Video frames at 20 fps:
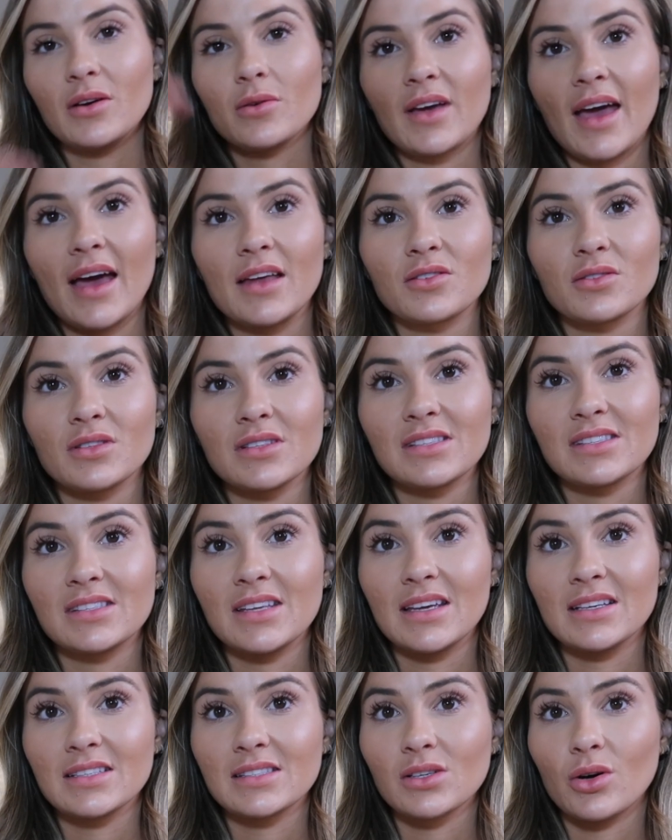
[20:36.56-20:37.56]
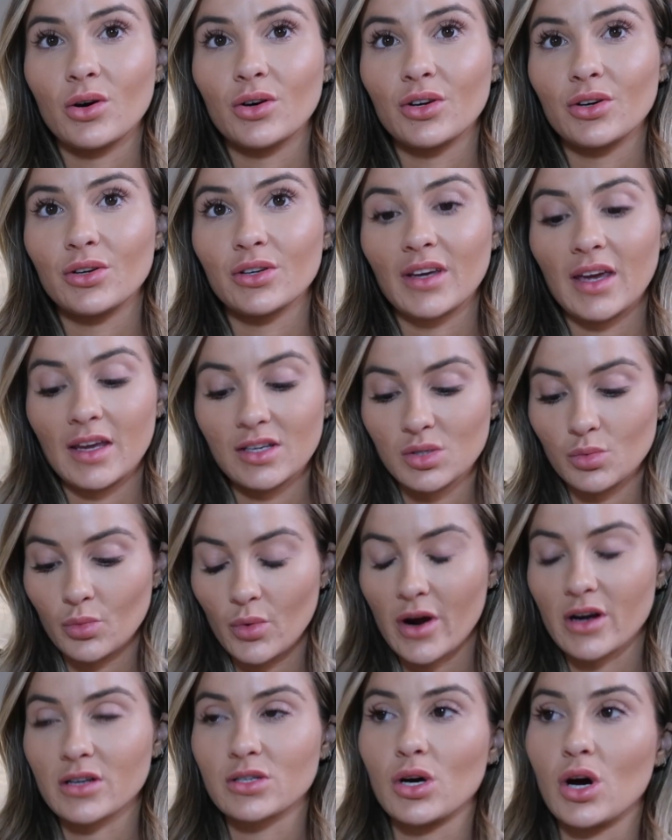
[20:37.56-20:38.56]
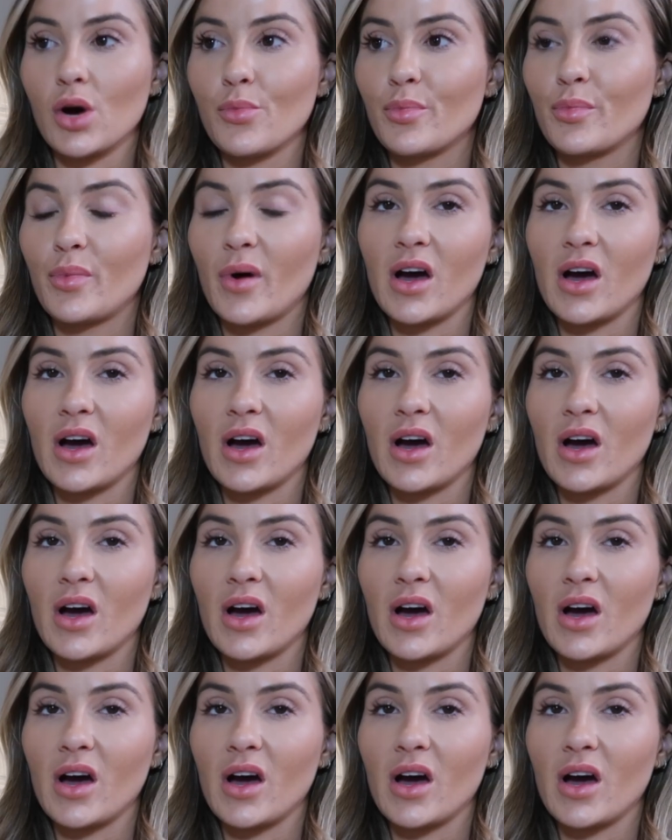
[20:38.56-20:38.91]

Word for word: a little candle that sits on our kitchen worktop.